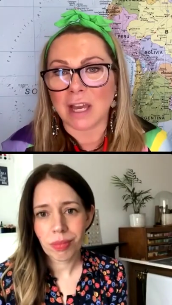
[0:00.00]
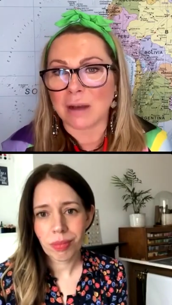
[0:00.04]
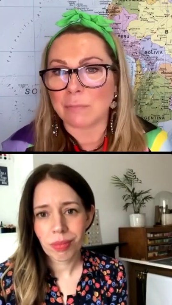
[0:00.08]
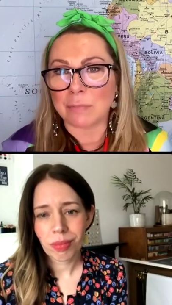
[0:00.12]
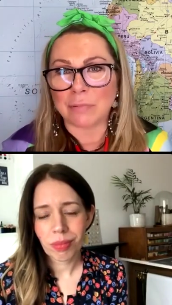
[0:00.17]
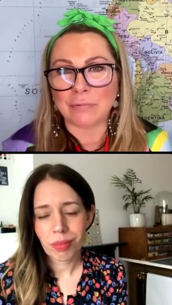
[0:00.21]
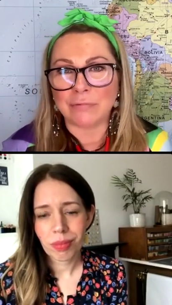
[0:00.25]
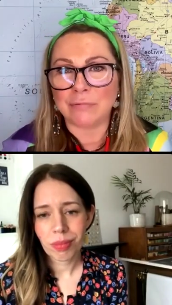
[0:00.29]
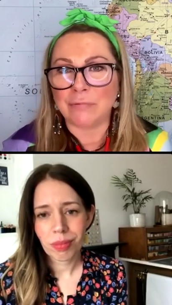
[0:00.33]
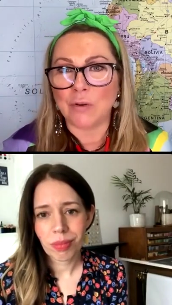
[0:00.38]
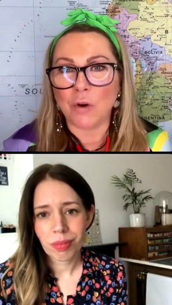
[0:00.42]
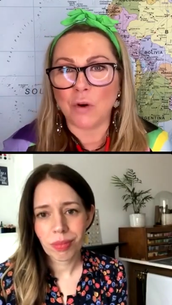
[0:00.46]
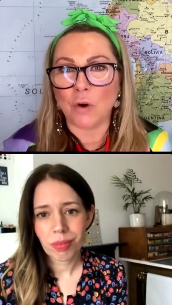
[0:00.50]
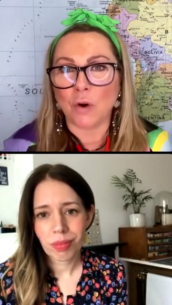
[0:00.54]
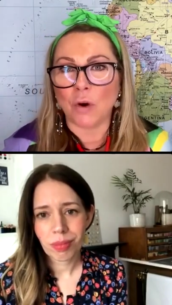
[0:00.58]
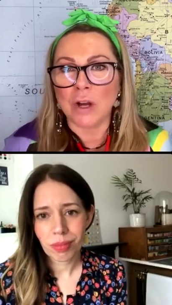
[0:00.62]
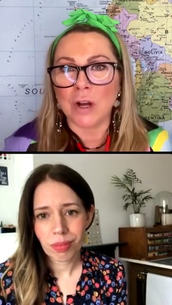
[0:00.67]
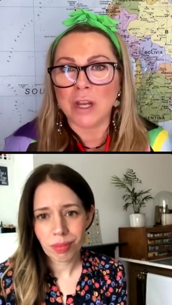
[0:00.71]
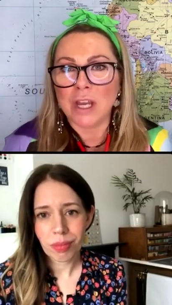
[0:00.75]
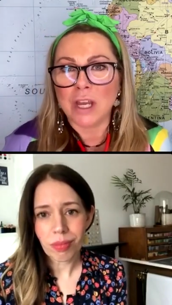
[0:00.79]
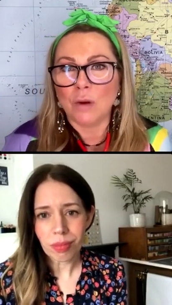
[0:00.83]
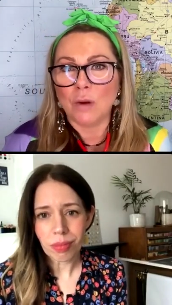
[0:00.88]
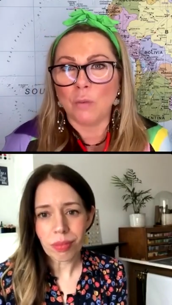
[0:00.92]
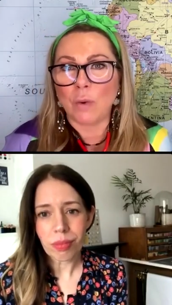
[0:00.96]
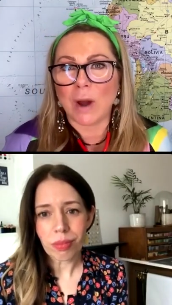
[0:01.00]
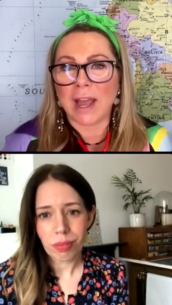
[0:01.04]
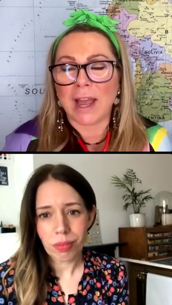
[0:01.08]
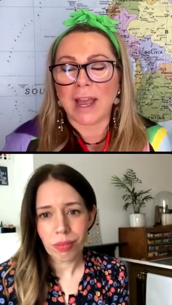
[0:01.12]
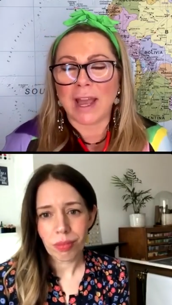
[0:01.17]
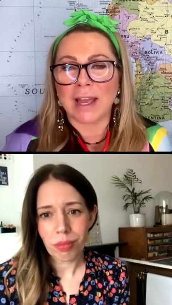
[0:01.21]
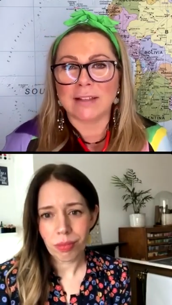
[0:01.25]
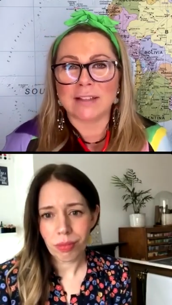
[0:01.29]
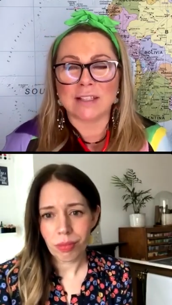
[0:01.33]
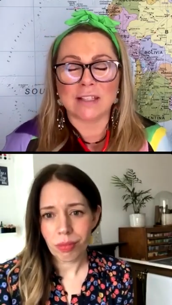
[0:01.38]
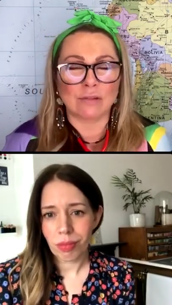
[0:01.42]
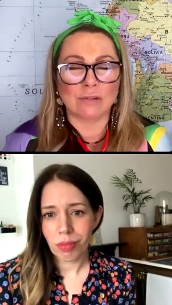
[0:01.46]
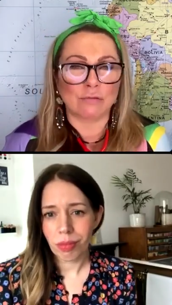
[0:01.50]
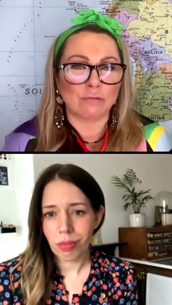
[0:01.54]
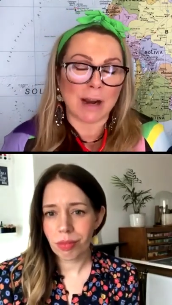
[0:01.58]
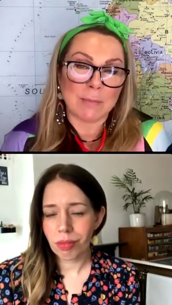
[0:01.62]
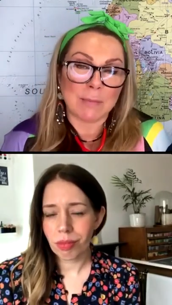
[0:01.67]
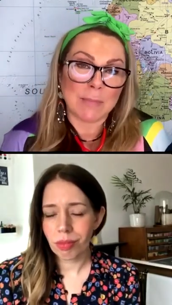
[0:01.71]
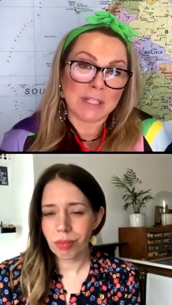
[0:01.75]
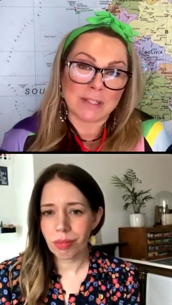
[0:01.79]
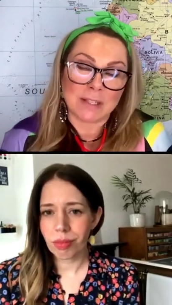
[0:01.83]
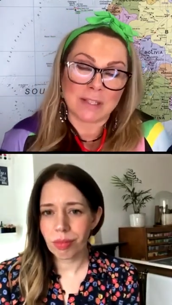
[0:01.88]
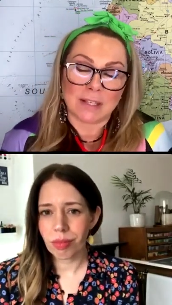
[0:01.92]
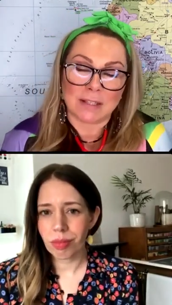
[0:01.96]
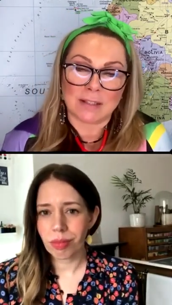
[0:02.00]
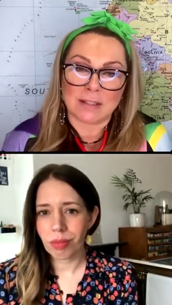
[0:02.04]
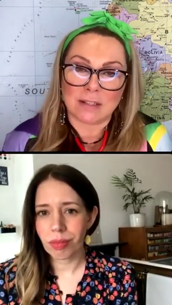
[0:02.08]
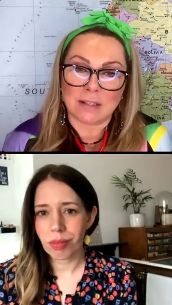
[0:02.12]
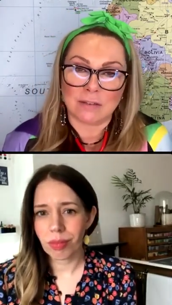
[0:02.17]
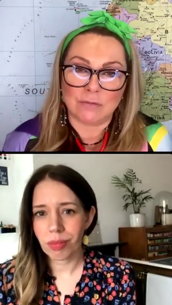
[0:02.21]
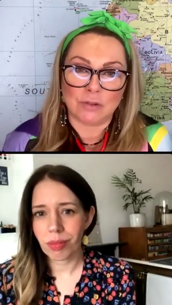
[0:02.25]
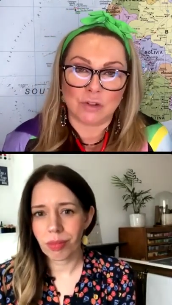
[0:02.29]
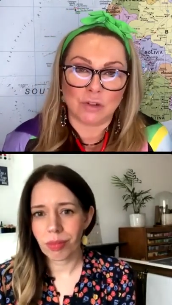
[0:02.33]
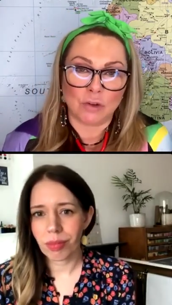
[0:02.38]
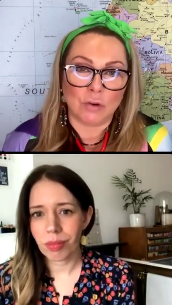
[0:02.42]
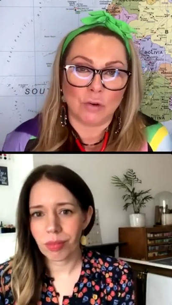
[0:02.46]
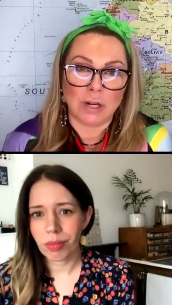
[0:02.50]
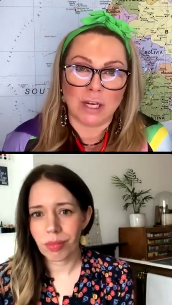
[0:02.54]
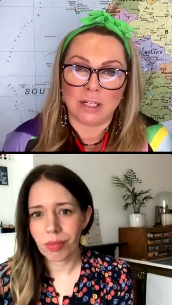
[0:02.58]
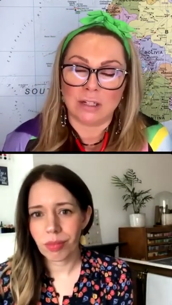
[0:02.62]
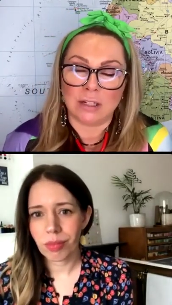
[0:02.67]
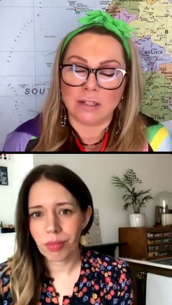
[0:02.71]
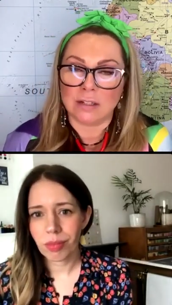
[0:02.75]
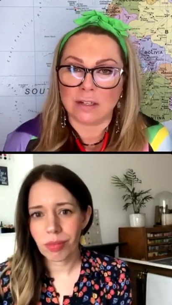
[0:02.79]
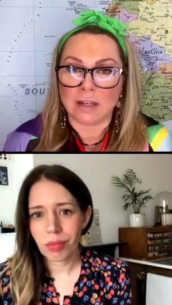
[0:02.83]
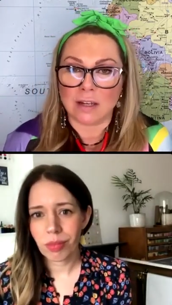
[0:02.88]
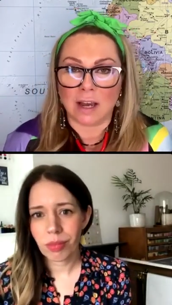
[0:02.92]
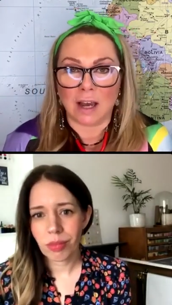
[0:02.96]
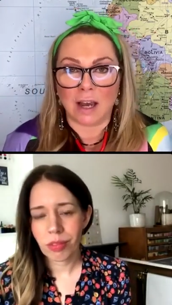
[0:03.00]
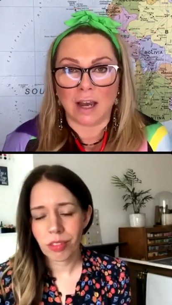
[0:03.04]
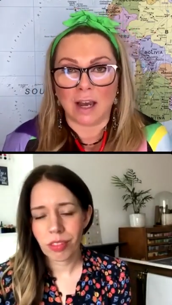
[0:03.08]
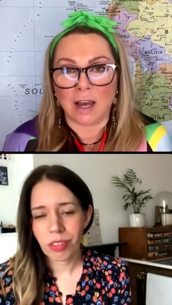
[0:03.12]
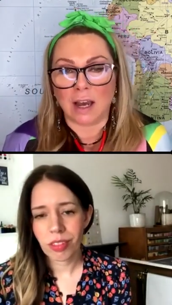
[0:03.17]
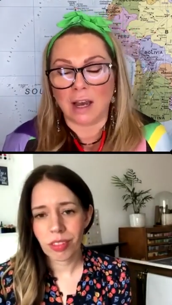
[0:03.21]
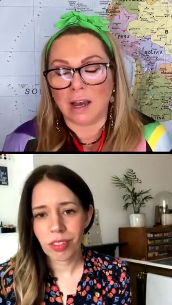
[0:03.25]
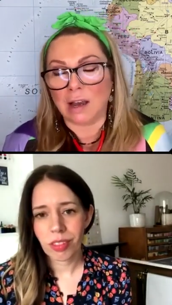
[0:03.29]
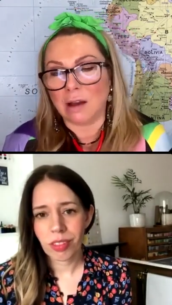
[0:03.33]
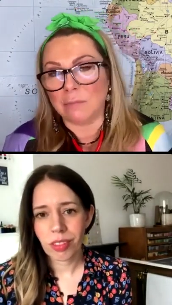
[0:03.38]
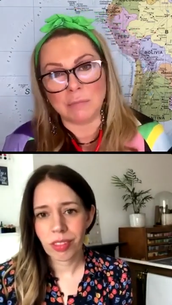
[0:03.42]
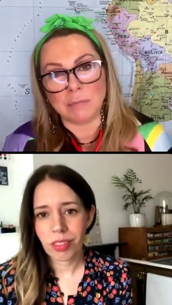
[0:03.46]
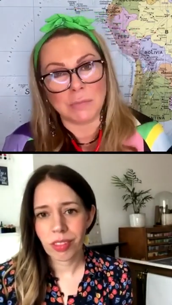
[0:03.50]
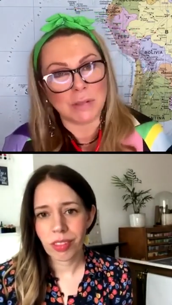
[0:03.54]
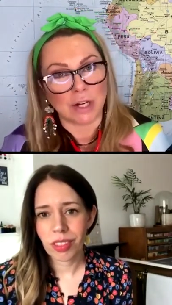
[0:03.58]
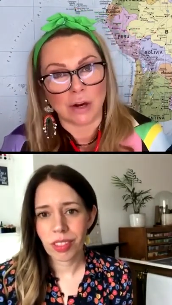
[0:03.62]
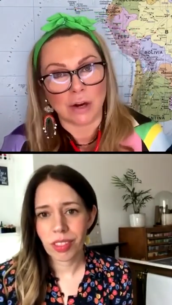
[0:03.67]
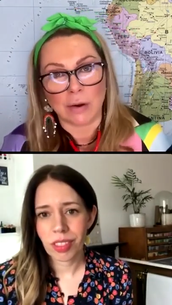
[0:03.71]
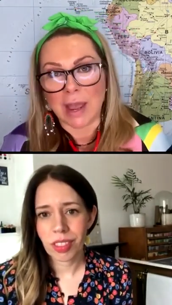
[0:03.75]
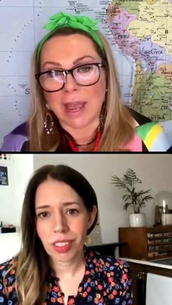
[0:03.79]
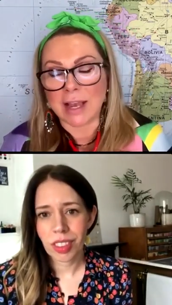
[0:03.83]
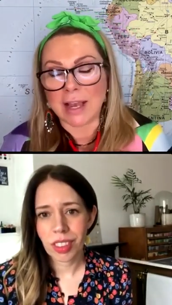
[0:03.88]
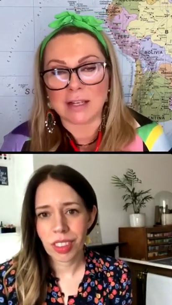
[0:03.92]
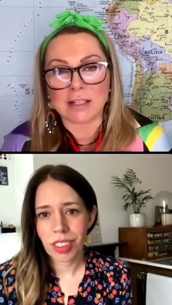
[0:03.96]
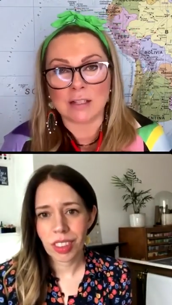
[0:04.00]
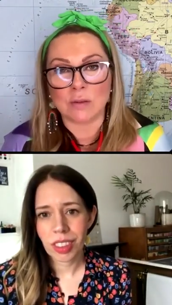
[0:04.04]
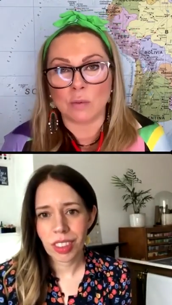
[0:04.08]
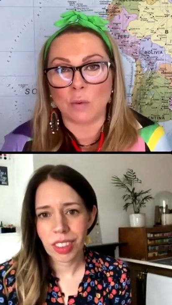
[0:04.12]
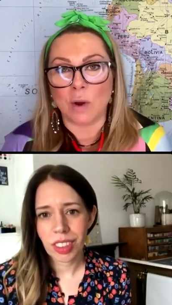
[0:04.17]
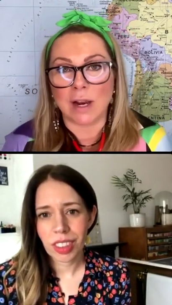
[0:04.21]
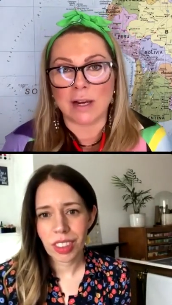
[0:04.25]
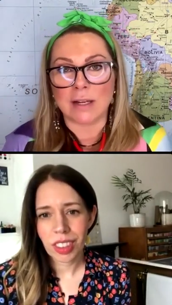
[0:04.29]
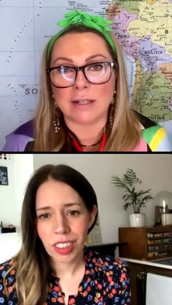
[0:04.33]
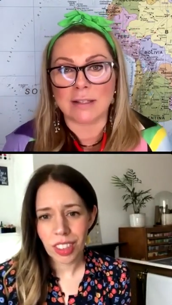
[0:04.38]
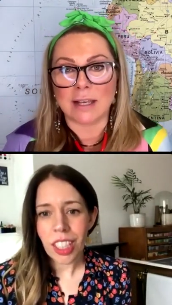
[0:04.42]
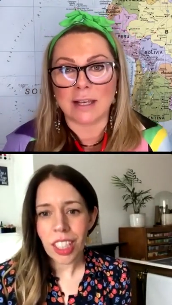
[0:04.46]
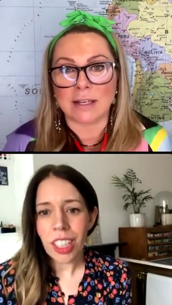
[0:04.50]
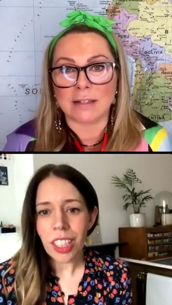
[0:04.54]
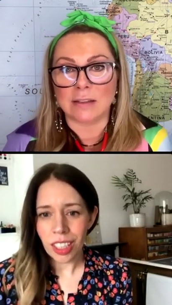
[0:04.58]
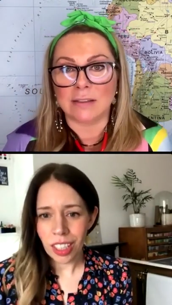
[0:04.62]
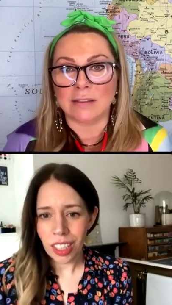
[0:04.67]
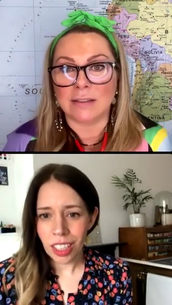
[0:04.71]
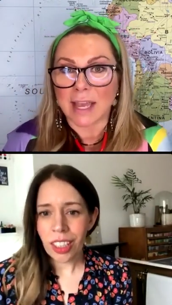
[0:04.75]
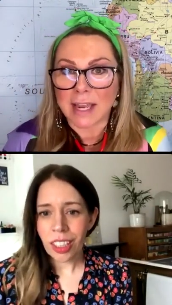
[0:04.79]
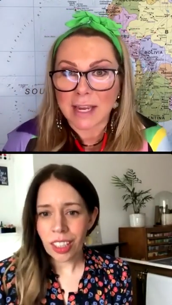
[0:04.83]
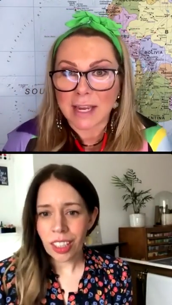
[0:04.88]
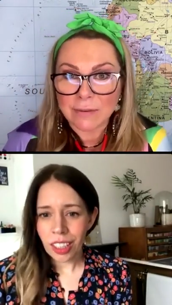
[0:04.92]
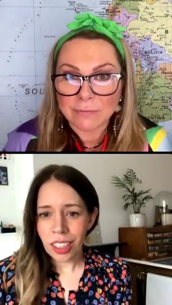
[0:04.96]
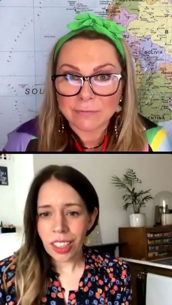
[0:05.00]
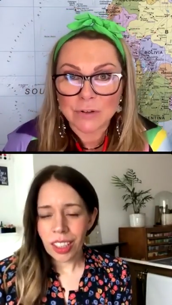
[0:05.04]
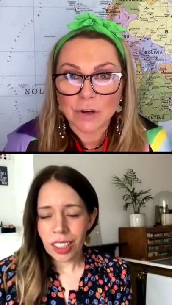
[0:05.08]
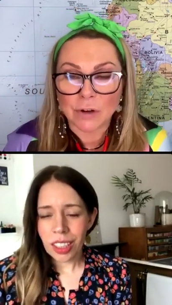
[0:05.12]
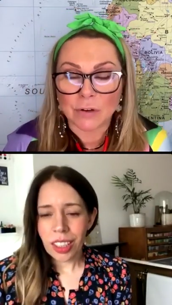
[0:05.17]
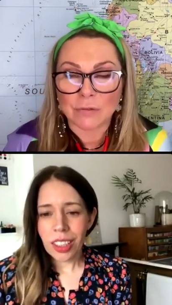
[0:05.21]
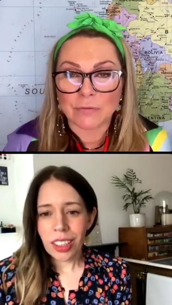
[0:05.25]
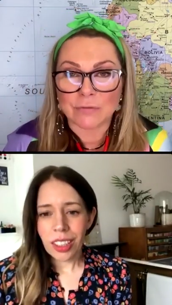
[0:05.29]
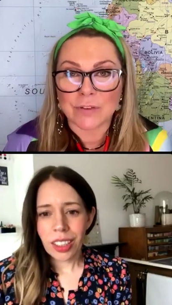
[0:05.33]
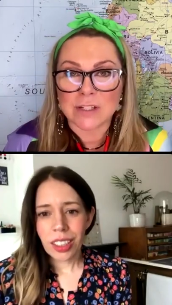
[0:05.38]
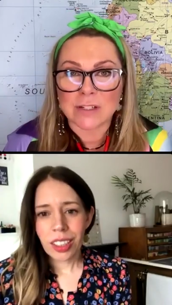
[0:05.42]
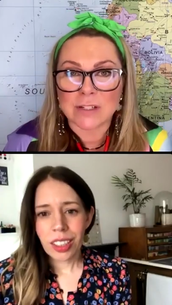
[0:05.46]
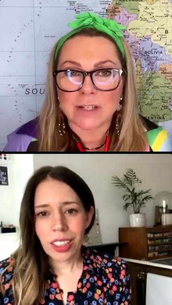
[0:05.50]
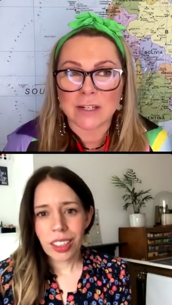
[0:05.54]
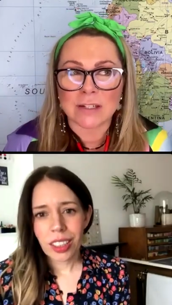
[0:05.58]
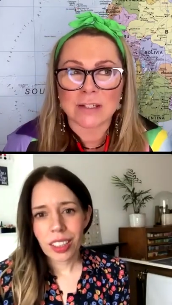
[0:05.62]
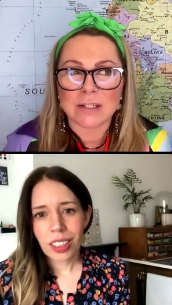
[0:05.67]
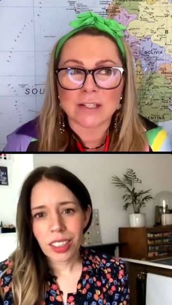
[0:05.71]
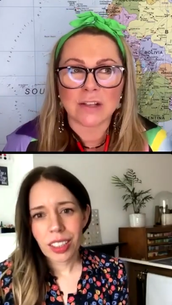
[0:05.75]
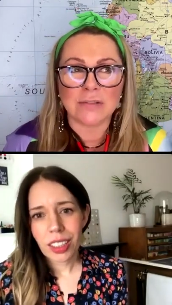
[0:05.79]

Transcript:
Speaker 1: that before, where ceramicists have joined um, you know X, Y, and Z, and they've not fit in.